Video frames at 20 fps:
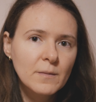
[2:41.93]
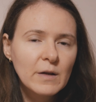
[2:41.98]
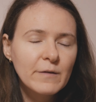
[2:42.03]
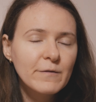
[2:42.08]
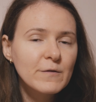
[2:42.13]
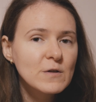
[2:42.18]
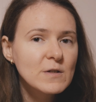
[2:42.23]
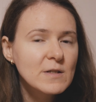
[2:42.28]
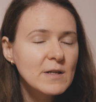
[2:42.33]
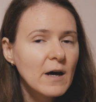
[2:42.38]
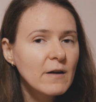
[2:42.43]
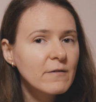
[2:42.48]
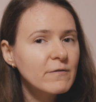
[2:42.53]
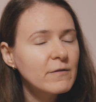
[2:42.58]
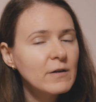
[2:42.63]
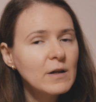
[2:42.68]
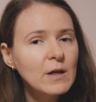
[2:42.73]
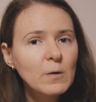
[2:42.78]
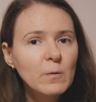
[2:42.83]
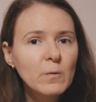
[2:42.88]
If you start
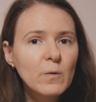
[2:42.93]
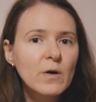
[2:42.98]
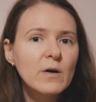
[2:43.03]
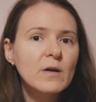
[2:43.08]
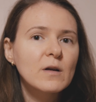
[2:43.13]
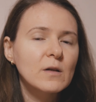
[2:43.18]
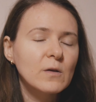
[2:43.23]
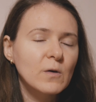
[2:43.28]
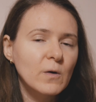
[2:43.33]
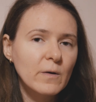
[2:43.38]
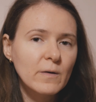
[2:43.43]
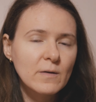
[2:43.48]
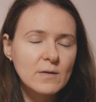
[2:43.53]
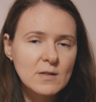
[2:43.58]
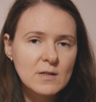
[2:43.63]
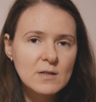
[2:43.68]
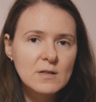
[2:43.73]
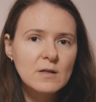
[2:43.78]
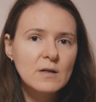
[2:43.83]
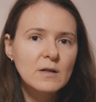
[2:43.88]
feeling worried or
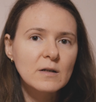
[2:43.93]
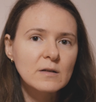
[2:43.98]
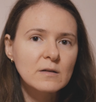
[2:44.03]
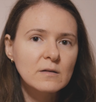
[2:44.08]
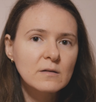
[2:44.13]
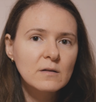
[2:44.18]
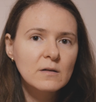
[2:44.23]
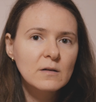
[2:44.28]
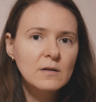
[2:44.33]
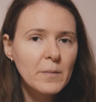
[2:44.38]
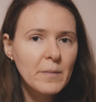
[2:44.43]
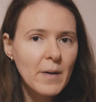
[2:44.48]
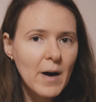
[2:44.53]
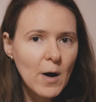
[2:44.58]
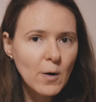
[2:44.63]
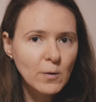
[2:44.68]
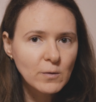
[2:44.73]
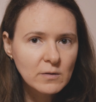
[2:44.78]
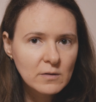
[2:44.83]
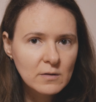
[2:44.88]
concerned
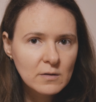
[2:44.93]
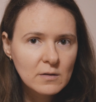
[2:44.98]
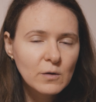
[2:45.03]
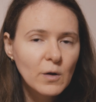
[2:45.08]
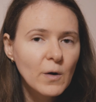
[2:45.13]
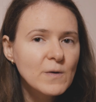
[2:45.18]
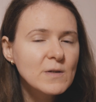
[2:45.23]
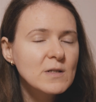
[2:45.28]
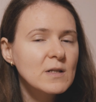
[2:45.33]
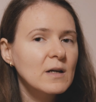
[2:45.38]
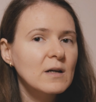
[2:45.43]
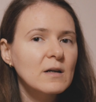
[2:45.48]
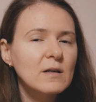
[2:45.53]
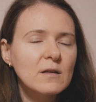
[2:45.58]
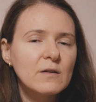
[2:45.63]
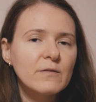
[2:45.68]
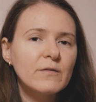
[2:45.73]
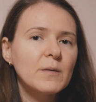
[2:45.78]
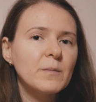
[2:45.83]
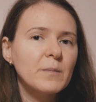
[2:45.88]
about those
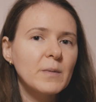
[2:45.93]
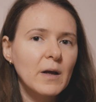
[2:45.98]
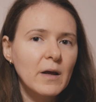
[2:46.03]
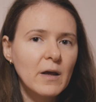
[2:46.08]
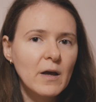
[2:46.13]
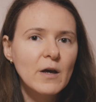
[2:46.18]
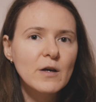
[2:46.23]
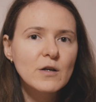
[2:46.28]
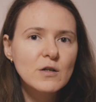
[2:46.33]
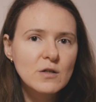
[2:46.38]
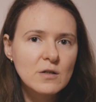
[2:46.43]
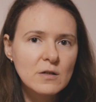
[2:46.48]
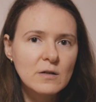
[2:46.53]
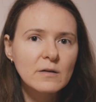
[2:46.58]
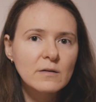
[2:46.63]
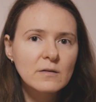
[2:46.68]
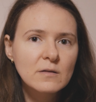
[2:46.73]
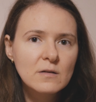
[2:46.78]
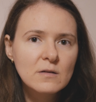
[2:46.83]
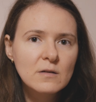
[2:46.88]
negative
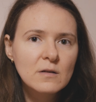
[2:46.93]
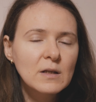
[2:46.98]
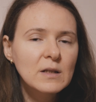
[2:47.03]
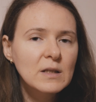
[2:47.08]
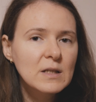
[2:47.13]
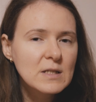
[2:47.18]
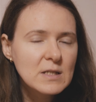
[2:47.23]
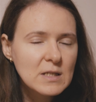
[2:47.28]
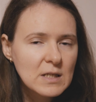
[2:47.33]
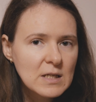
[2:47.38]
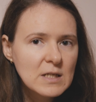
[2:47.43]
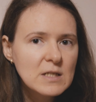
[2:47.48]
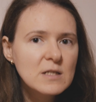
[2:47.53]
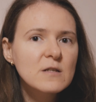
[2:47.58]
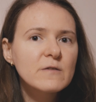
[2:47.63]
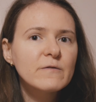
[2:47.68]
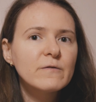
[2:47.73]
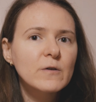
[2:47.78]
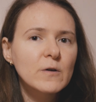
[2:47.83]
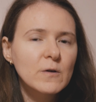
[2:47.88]
implications, it is
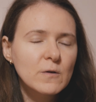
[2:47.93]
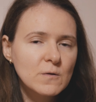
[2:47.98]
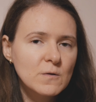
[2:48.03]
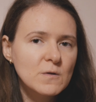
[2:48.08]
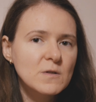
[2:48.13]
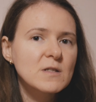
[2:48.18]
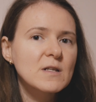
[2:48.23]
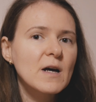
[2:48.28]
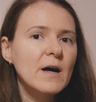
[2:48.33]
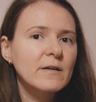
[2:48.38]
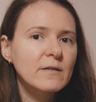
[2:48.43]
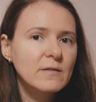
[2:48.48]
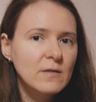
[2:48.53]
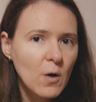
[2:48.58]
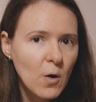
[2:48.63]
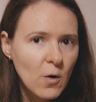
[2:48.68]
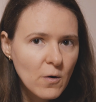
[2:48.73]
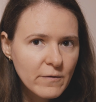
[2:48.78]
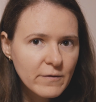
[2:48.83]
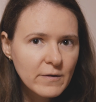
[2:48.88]
easy for you to start
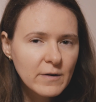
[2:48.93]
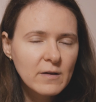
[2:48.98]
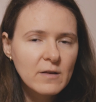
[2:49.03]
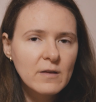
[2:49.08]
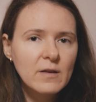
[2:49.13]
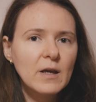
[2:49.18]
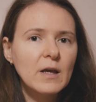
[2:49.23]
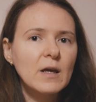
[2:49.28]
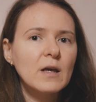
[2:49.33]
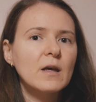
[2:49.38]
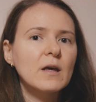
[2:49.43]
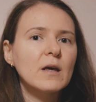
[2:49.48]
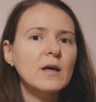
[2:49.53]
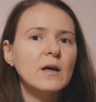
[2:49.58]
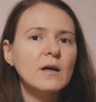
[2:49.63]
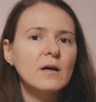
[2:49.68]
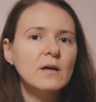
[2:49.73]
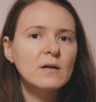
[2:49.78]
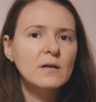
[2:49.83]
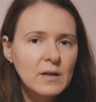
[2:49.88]

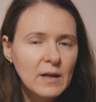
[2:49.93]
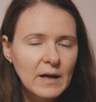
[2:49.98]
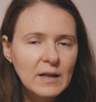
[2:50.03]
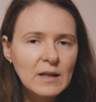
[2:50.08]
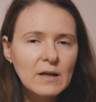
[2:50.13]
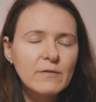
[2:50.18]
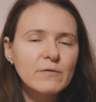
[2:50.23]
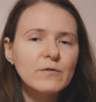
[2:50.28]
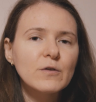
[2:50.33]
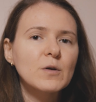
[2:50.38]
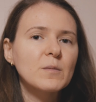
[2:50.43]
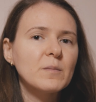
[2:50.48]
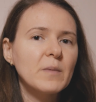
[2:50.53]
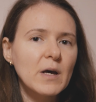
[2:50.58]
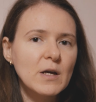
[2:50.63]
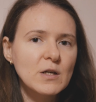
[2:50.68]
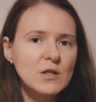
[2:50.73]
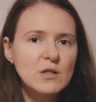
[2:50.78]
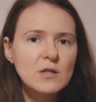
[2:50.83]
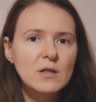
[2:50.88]
overthinking that
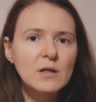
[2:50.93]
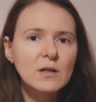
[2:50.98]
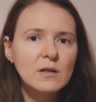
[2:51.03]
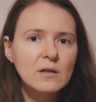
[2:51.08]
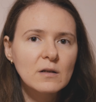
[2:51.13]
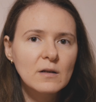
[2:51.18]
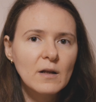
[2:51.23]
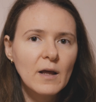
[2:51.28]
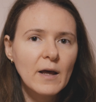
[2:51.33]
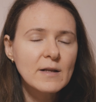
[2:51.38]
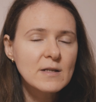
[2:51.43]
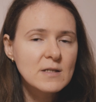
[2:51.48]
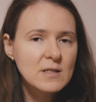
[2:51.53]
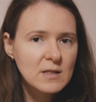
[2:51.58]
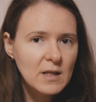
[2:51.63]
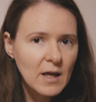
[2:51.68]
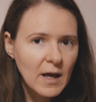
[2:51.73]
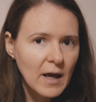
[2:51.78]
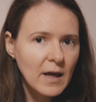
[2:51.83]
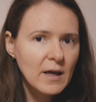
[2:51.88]
information and
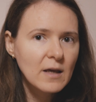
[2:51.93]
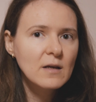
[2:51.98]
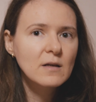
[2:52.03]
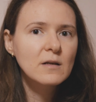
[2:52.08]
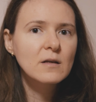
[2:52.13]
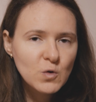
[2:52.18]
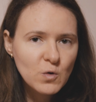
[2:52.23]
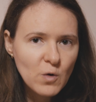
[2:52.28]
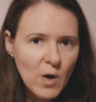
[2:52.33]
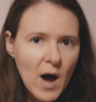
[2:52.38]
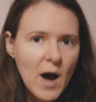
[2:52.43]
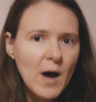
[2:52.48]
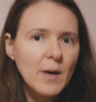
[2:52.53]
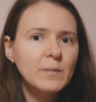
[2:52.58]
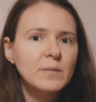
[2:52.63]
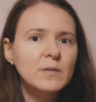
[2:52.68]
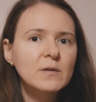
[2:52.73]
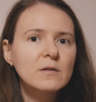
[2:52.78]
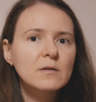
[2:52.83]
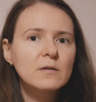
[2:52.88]
stay
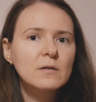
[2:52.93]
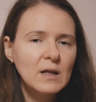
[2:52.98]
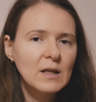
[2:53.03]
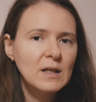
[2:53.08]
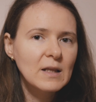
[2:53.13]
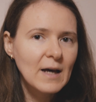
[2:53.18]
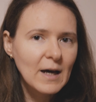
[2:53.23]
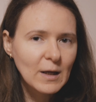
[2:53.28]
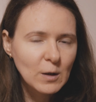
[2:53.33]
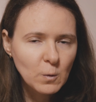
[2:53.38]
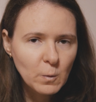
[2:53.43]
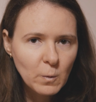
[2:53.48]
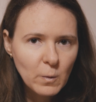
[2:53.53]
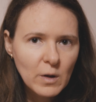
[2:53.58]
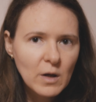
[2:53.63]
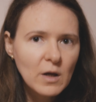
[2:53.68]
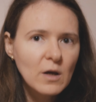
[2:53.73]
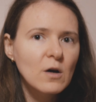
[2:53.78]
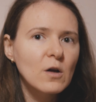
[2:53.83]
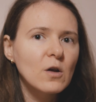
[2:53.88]
trapped in that
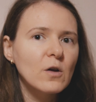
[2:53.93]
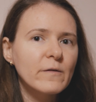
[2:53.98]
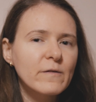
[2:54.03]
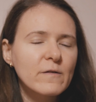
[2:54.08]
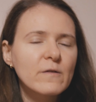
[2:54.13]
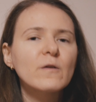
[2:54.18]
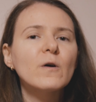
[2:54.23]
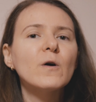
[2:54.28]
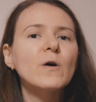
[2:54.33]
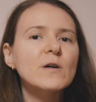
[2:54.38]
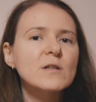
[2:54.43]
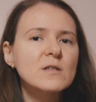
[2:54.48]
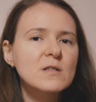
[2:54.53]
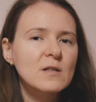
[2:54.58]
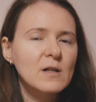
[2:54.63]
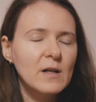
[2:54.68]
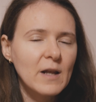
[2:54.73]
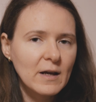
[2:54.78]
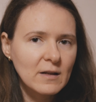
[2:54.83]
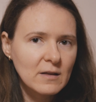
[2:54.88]
wheel of
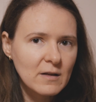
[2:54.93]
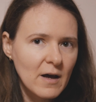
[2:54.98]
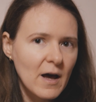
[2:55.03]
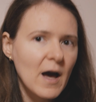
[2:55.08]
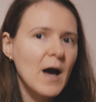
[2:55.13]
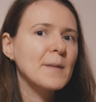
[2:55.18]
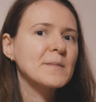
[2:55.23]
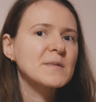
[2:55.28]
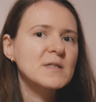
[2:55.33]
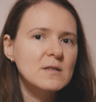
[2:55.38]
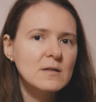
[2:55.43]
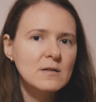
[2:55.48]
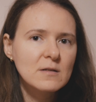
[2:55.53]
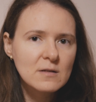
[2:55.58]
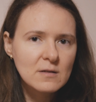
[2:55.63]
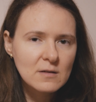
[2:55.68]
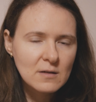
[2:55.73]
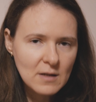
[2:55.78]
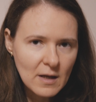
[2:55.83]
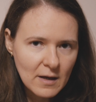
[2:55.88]
thoughts, like the hamster
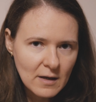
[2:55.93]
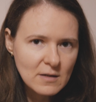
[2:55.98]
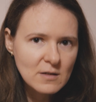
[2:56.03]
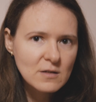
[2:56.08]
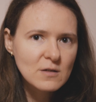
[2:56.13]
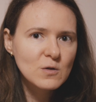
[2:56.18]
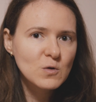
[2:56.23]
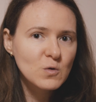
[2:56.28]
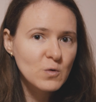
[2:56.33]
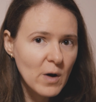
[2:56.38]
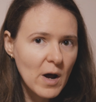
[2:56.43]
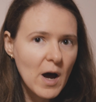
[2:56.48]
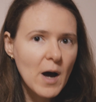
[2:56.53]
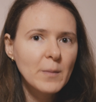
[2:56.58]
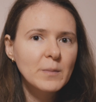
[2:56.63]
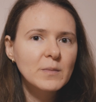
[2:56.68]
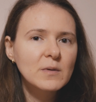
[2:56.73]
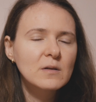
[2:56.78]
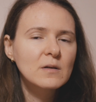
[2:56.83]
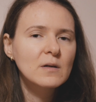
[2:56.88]
stays
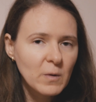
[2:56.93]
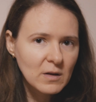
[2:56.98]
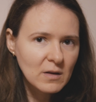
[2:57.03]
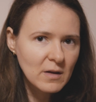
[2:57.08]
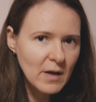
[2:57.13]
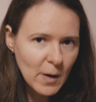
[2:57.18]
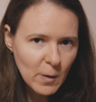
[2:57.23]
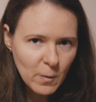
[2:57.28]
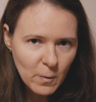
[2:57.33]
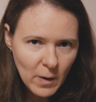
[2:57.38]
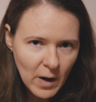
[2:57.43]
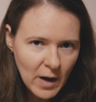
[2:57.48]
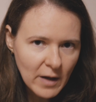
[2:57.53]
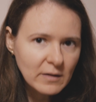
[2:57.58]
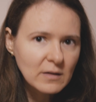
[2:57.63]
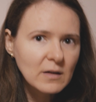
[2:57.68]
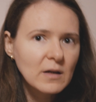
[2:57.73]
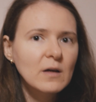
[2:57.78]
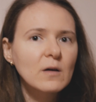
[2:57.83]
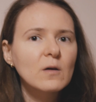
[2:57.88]
trapped when they are
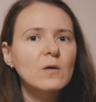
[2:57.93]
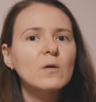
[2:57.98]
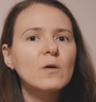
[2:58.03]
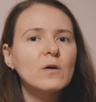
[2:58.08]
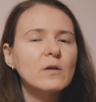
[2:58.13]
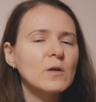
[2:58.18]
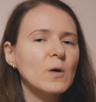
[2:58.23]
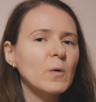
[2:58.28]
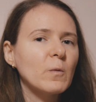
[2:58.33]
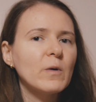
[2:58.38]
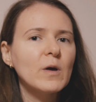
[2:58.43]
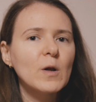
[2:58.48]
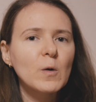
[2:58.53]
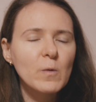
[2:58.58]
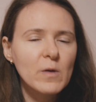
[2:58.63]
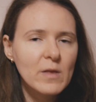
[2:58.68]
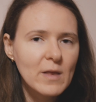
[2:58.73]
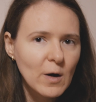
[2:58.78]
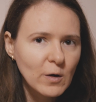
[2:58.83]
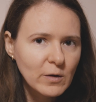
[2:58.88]
running on the wheel
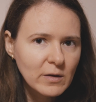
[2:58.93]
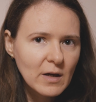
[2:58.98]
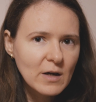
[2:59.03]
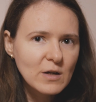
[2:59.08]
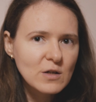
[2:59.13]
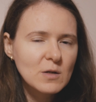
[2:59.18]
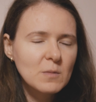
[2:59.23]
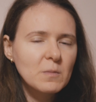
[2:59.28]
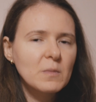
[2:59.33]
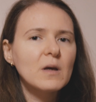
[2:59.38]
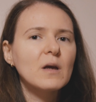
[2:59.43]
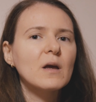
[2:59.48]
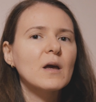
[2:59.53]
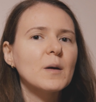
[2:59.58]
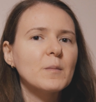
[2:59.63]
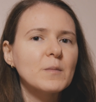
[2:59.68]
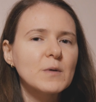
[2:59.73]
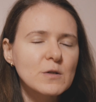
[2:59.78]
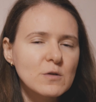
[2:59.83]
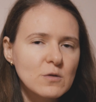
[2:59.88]
without actually being
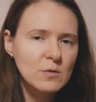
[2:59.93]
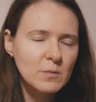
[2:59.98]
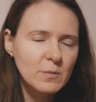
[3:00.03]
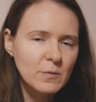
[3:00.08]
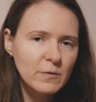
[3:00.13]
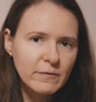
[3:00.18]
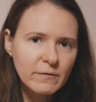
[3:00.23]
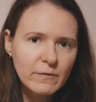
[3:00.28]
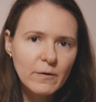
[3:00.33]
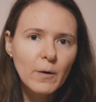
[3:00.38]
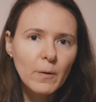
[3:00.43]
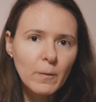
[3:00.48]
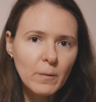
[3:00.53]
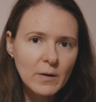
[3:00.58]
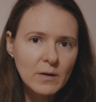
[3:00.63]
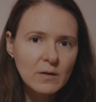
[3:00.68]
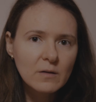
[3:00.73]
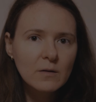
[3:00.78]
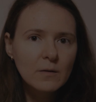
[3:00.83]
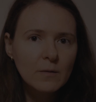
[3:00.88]
able move
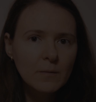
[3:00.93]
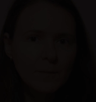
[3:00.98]
forward.